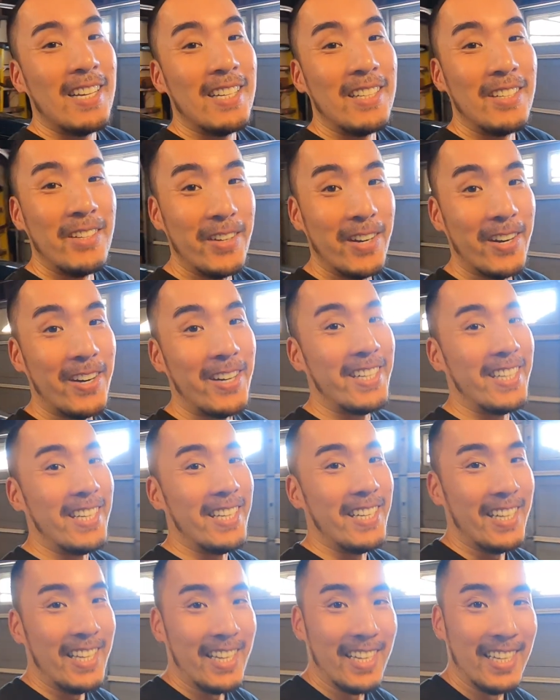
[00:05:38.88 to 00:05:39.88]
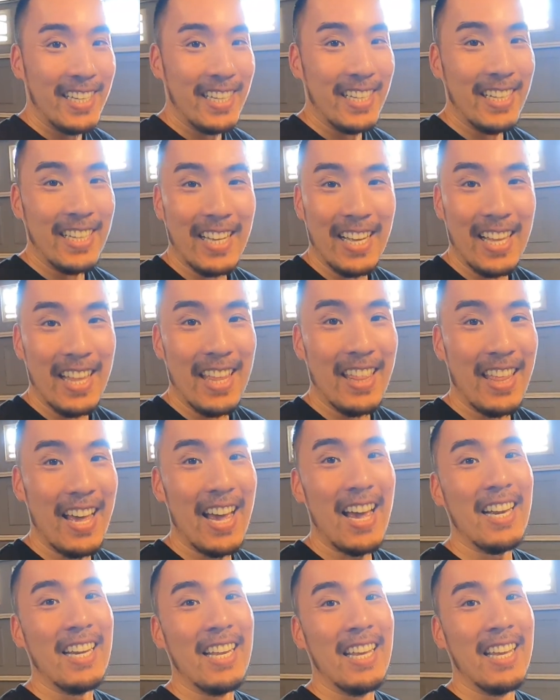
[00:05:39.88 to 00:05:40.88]
You heard it.
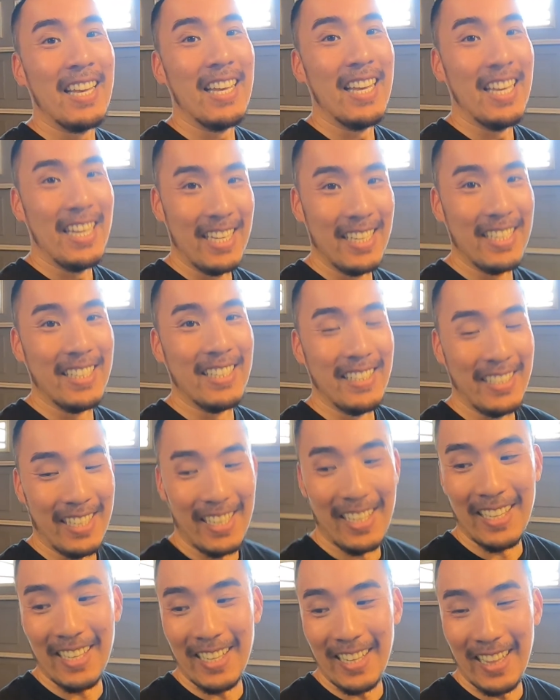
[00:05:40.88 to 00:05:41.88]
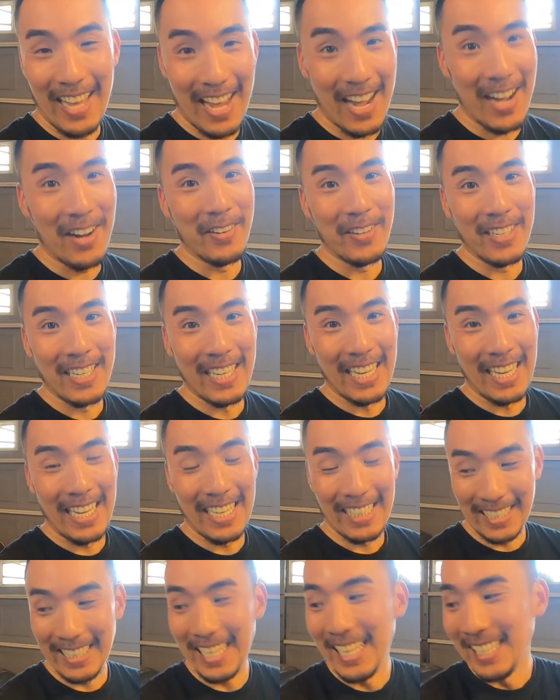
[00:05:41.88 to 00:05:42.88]
That is loud.
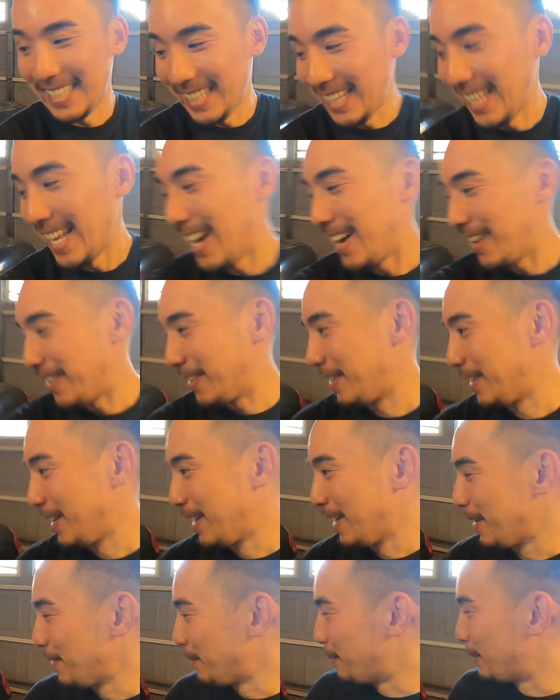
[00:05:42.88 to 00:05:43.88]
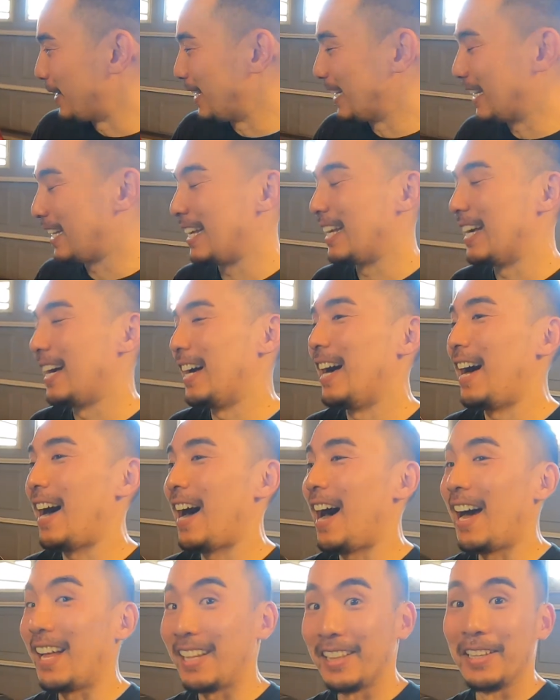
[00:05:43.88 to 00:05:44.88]
It's loud, but
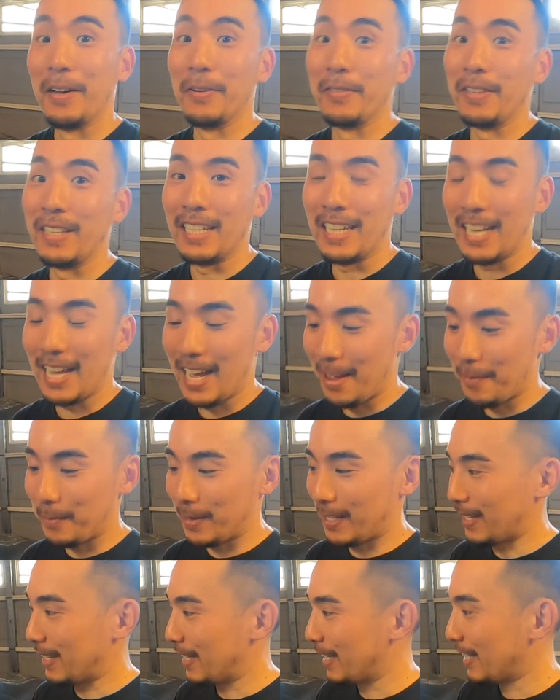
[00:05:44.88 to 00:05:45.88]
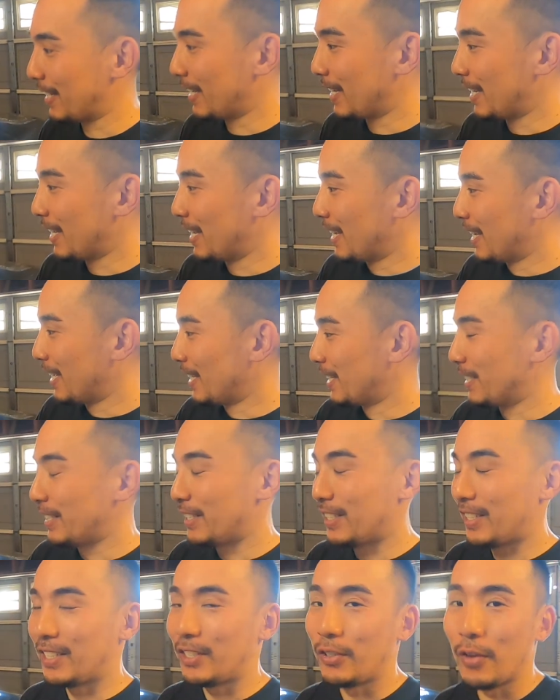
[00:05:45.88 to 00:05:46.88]
I love it. I mean,
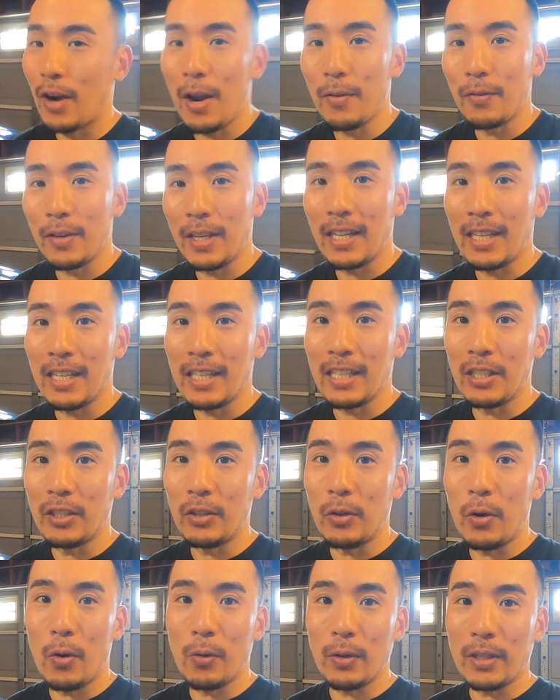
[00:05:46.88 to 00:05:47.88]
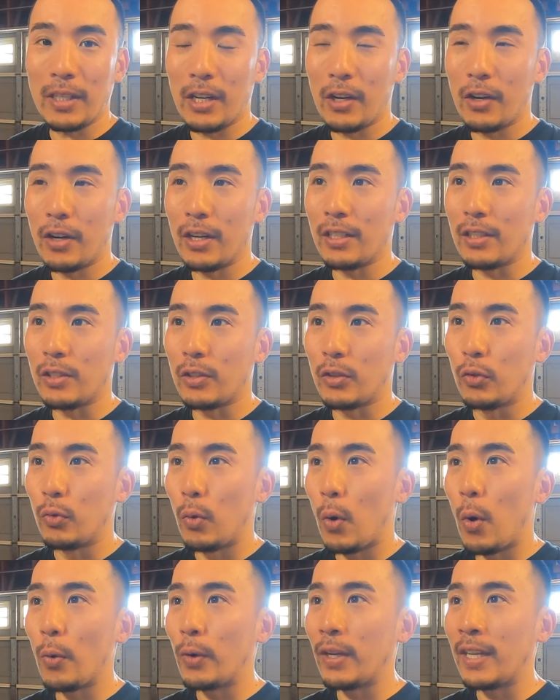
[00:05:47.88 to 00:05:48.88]
driving, you don't hear it
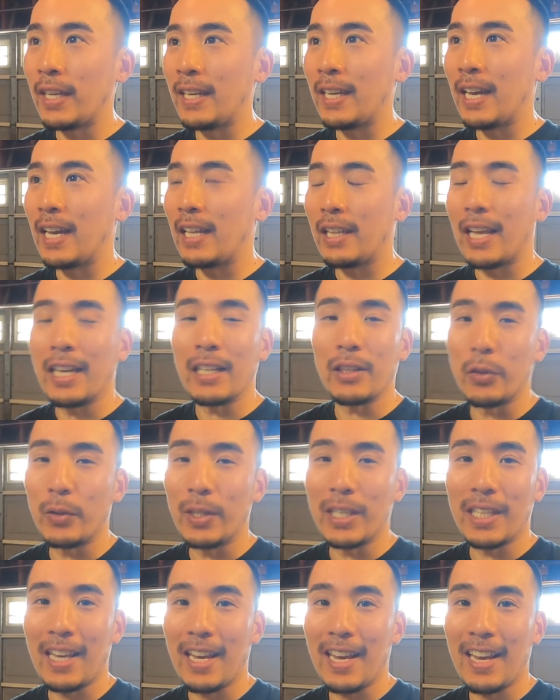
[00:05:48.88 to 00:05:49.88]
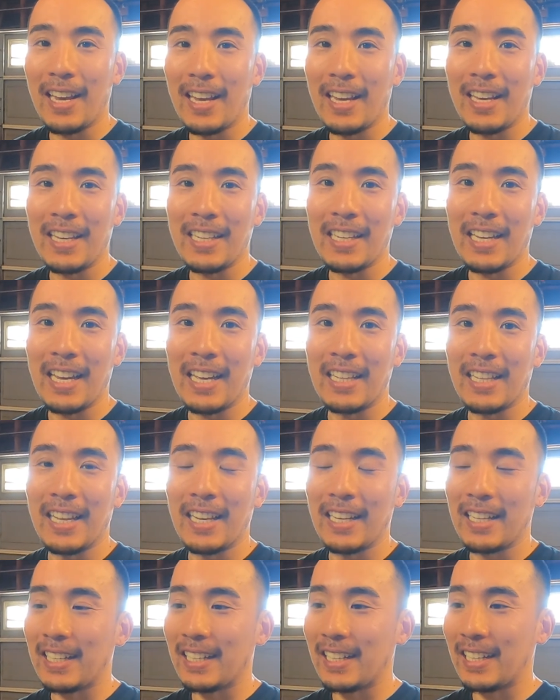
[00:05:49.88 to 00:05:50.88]
droney at like 3K and
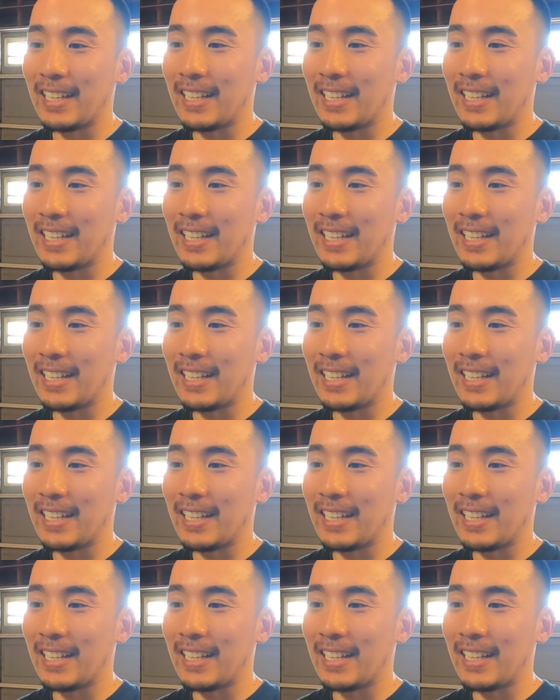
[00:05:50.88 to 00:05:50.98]
like,